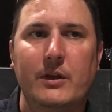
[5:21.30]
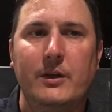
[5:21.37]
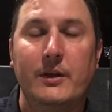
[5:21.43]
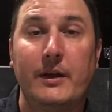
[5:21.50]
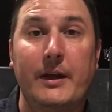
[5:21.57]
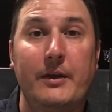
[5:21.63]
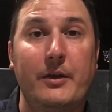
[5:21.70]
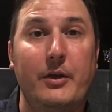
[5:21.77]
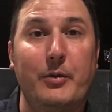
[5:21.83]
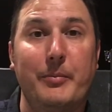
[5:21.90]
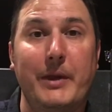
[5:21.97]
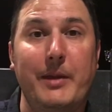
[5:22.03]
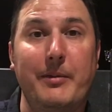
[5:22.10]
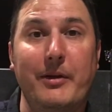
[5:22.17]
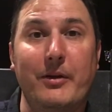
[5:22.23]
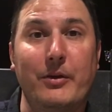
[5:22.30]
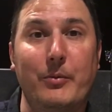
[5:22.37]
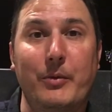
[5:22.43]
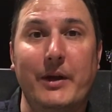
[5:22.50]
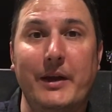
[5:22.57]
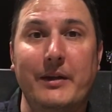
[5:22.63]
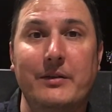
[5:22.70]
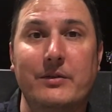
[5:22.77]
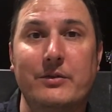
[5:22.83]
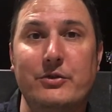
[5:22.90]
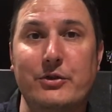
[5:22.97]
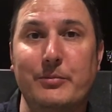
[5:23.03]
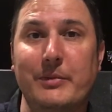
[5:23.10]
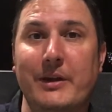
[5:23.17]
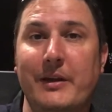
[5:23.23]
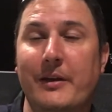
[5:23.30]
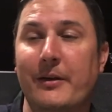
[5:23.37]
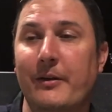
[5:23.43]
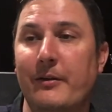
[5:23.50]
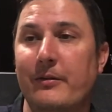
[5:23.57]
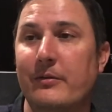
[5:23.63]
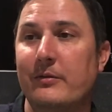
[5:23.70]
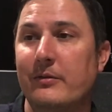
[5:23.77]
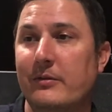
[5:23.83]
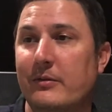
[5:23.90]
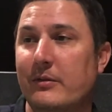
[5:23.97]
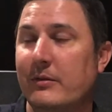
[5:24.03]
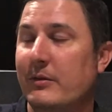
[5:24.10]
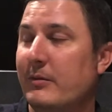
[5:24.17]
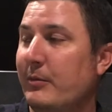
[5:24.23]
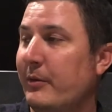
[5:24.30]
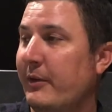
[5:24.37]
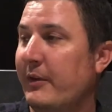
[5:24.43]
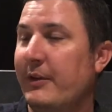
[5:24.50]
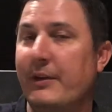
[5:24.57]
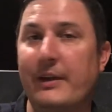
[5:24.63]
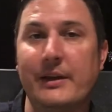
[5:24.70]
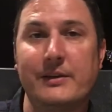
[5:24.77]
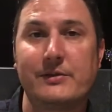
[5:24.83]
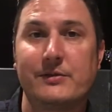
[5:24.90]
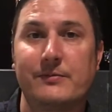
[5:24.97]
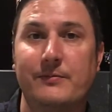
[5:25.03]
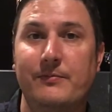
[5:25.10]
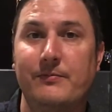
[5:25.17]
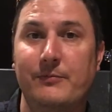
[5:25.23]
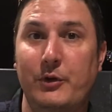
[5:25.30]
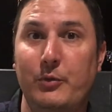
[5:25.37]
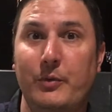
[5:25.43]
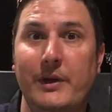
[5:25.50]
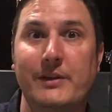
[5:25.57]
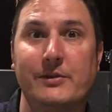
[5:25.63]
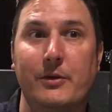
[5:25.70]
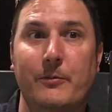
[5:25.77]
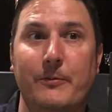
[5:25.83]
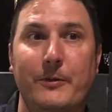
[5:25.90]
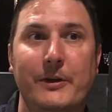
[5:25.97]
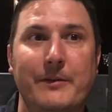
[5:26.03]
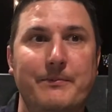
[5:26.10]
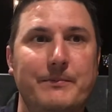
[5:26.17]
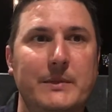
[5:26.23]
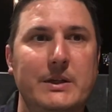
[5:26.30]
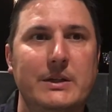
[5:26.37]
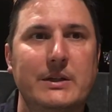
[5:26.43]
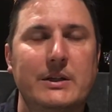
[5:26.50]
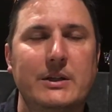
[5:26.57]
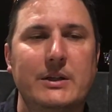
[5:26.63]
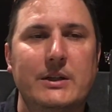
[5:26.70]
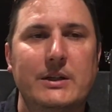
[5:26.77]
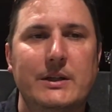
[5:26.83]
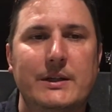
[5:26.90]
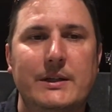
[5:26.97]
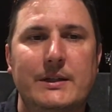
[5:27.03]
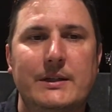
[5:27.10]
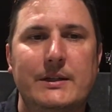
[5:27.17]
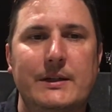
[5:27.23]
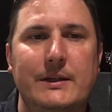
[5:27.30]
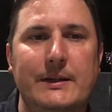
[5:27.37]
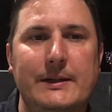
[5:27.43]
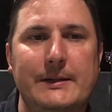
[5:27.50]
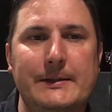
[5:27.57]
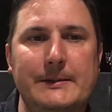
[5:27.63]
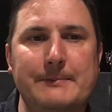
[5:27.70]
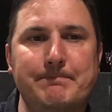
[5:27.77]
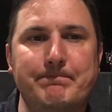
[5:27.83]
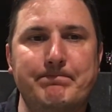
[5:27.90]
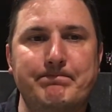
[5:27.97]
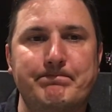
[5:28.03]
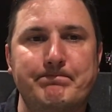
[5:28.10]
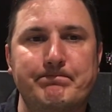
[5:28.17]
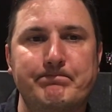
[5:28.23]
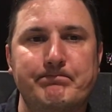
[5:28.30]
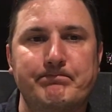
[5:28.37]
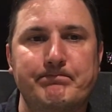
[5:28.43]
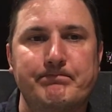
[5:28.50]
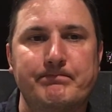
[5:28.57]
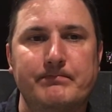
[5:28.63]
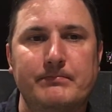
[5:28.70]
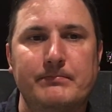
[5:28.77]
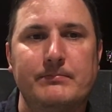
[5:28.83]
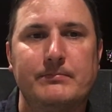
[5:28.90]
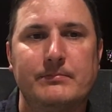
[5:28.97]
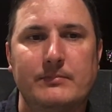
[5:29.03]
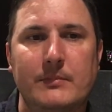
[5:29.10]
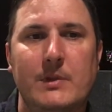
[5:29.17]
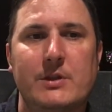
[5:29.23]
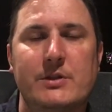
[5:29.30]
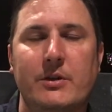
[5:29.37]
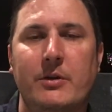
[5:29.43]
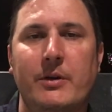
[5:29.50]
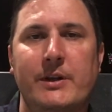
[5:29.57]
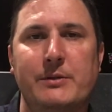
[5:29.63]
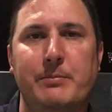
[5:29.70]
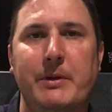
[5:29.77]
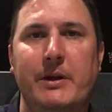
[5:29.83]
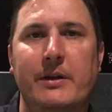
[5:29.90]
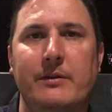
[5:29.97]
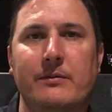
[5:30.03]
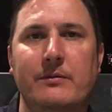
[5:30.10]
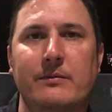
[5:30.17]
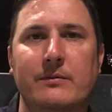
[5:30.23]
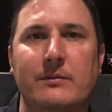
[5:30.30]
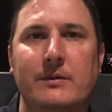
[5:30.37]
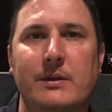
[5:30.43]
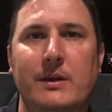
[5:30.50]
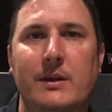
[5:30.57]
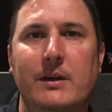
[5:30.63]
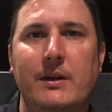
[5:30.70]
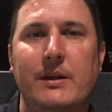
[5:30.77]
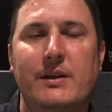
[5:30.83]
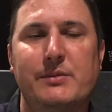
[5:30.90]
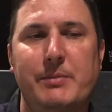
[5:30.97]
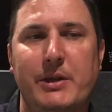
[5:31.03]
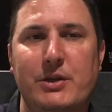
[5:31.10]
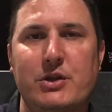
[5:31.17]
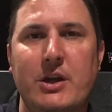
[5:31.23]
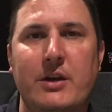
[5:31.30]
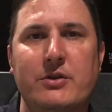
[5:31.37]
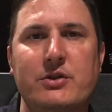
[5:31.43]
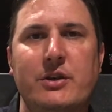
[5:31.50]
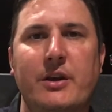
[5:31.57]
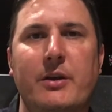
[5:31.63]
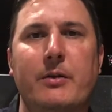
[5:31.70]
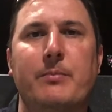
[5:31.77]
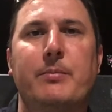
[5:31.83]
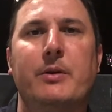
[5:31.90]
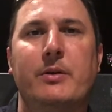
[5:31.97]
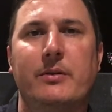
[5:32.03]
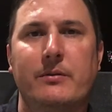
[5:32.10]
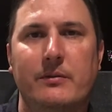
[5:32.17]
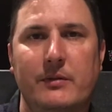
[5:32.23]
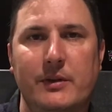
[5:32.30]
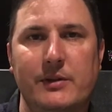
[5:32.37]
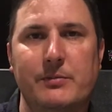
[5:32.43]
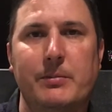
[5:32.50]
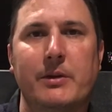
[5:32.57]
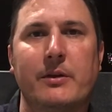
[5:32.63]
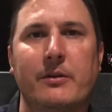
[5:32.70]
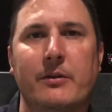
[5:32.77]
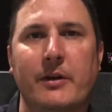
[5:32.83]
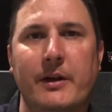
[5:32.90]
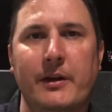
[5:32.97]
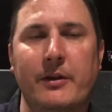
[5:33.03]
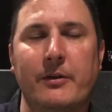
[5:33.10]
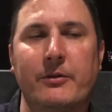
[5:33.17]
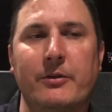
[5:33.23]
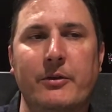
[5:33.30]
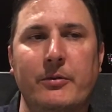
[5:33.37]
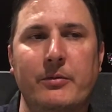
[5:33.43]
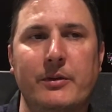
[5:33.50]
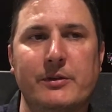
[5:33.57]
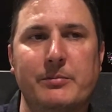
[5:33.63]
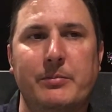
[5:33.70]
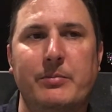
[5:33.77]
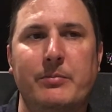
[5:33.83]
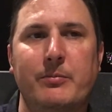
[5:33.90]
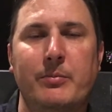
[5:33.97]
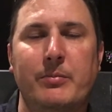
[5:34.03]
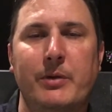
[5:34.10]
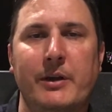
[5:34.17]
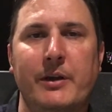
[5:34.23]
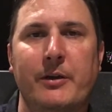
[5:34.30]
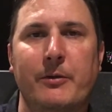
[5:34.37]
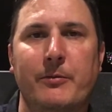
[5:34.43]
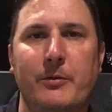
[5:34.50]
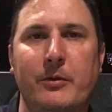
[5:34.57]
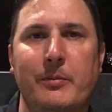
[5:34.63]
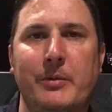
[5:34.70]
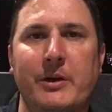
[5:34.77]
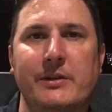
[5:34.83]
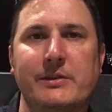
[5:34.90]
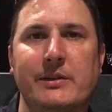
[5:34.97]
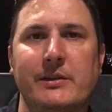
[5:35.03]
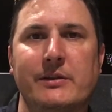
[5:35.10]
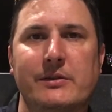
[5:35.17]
Got another baby on the way. She'll be here within the next few weeks, hopefully. So it's been a challenging year, but it's been a great year too. It's been a year full of blessings.